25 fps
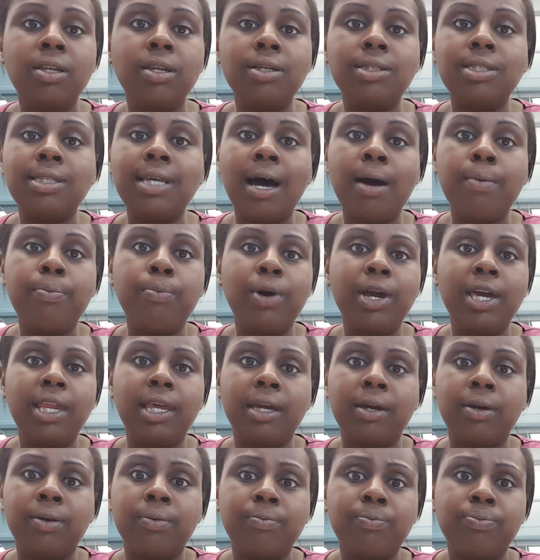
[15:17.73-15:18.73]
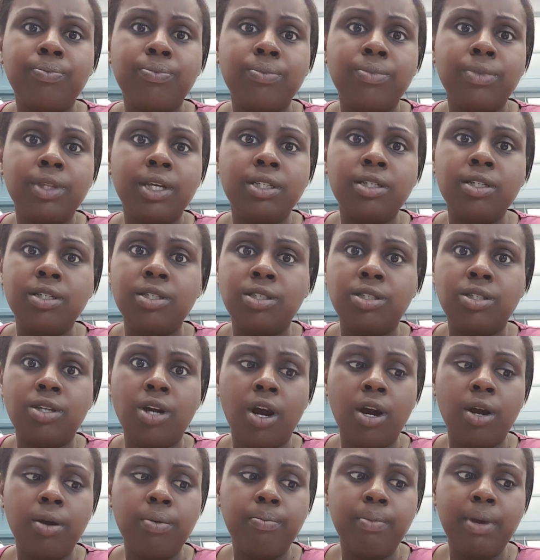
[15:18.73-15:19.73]
Stop waiting. Just
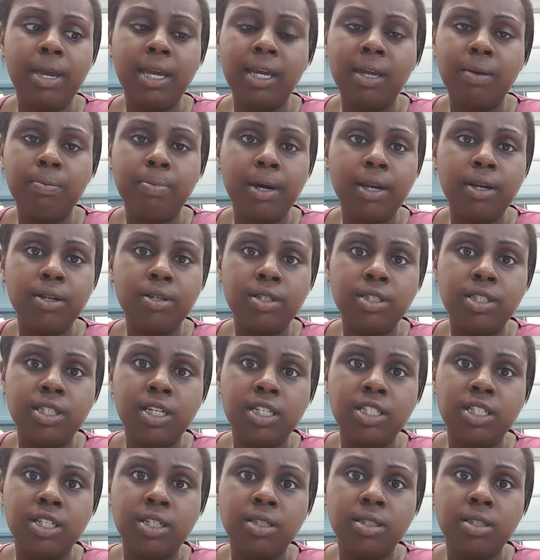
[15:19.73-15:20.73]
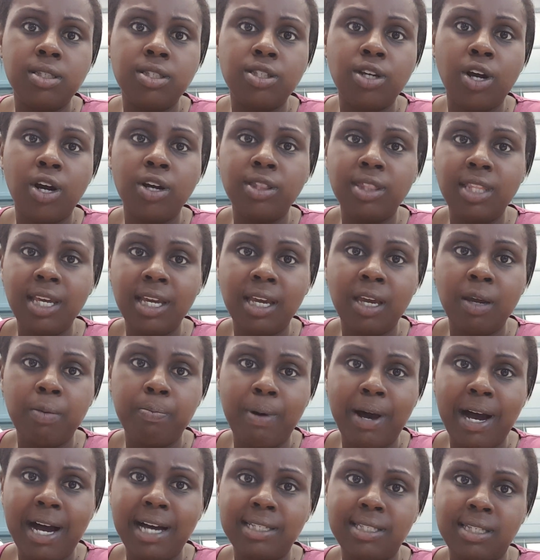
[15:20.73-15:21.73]
start making better decisions. Start thinking
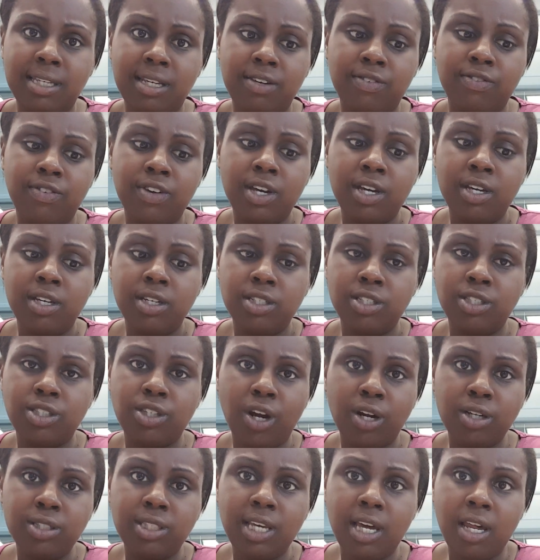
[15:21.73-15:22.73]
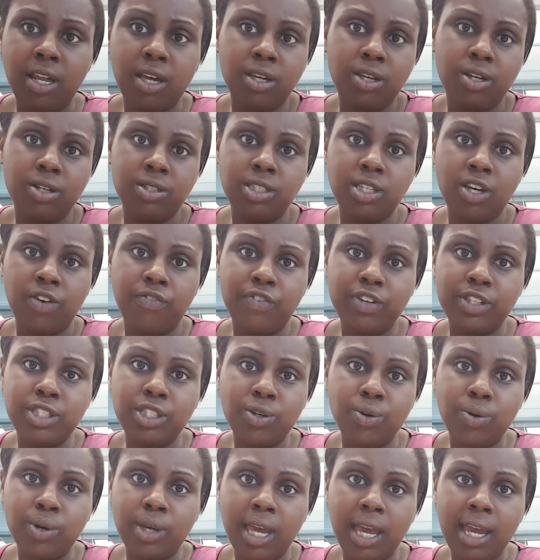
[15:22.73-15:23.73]
positive. Start telling yourself
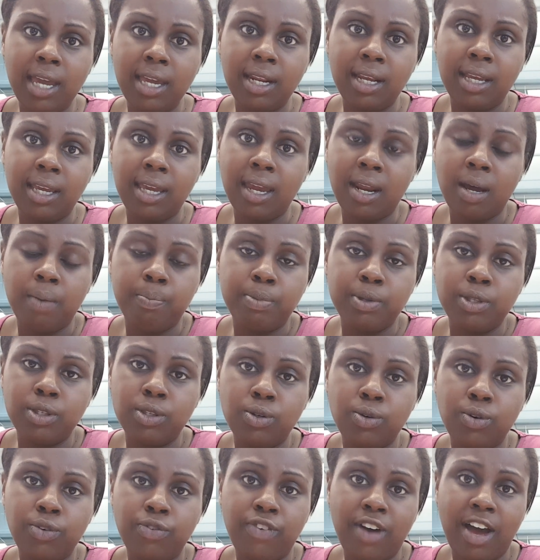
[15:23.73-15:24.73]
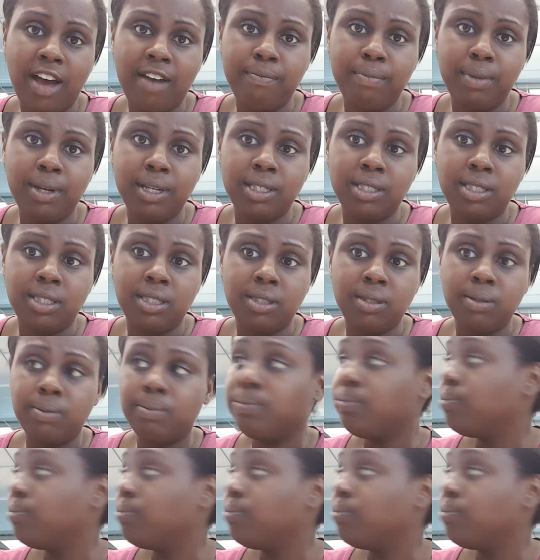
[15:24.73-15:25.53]
it's okay to get up and do 5 minutes.